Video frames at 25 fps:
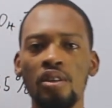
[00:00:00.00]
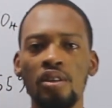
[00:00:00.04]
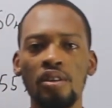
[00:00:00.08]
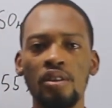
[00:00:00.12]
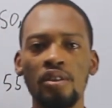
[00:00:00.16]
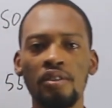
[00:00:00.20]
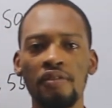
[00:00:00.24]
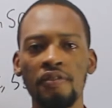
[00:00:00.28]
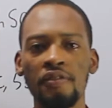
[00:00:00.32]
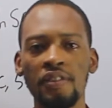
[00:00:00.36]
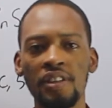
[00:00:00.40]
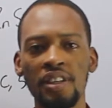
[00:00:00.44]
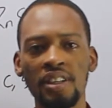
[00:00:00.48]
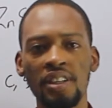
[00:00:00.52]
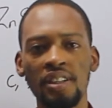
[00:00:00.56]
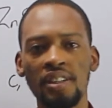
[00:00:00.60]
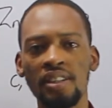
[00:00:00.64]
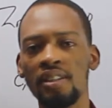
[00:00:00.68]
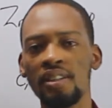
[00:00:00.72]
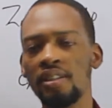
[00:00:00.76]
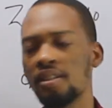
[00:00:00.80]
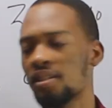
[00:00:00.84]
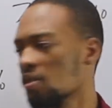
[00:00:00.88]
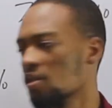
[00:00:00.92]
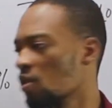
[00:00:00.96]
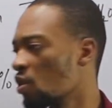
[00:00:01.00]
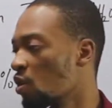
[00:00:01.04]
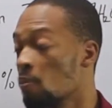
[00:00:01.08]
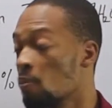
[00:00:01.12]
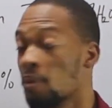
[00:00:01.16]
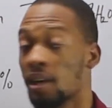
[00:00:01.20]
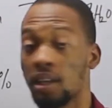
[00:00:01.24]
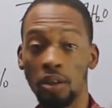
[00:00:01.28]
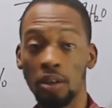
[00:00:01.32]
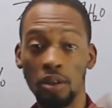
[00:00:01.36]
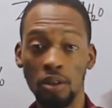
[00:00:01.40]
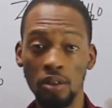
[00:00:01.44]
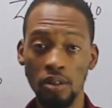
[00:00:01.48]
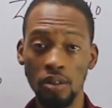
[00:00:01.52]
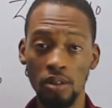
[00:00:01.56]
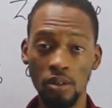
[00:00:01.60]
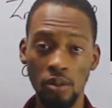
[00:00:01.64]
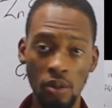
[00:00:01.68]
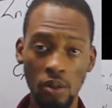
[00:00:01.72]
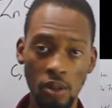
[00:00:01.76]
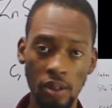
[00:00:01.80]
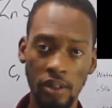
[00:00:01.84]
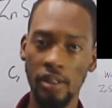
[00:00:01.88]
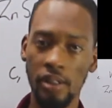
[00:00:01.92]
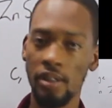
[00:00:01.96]
of a compound or
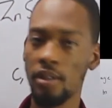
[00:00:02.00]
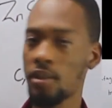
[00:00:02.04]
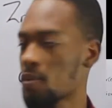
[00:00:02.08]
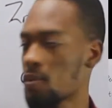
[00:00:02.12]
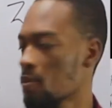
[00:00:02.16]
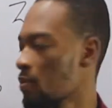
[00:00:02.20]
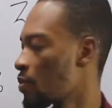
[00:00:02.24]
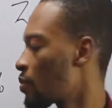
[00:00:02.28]
salt.